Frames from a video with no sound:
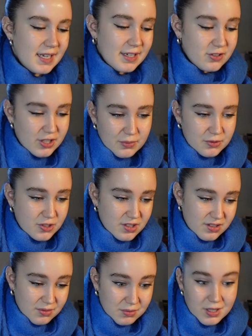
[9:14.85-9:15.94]
literally was
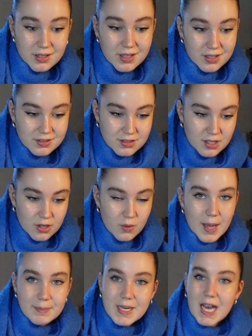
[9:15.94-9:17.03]
just not working, so
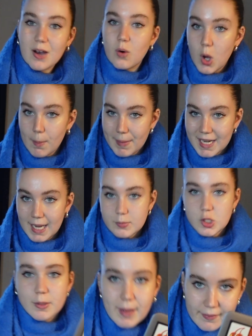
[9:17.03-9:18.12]
I'm now on my
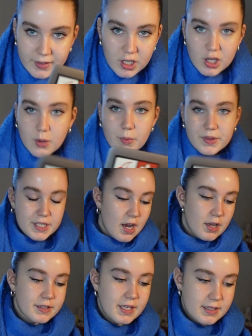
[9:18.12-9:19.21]
laptop having a look at what the
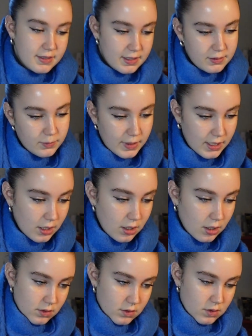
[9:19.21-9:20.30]
task is this
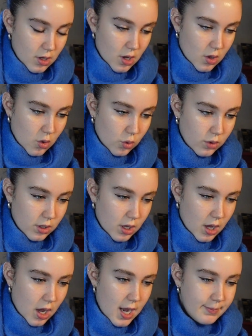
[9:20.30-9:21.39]
week. So
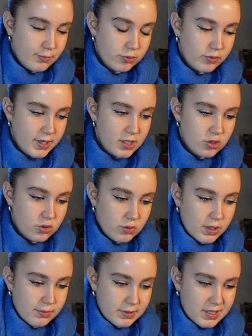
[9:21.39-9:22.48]
I'm pretty
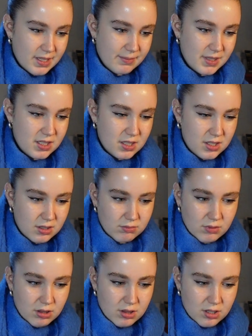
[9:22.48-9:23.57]
sure it was something to do
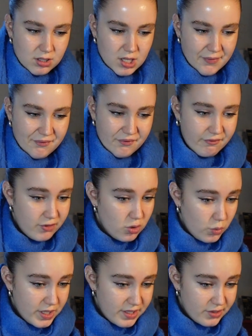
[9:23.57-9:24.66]
with
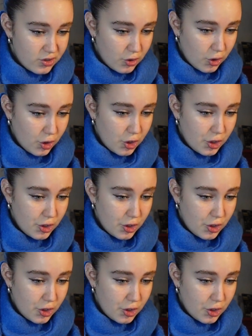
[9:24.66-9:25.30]
influencer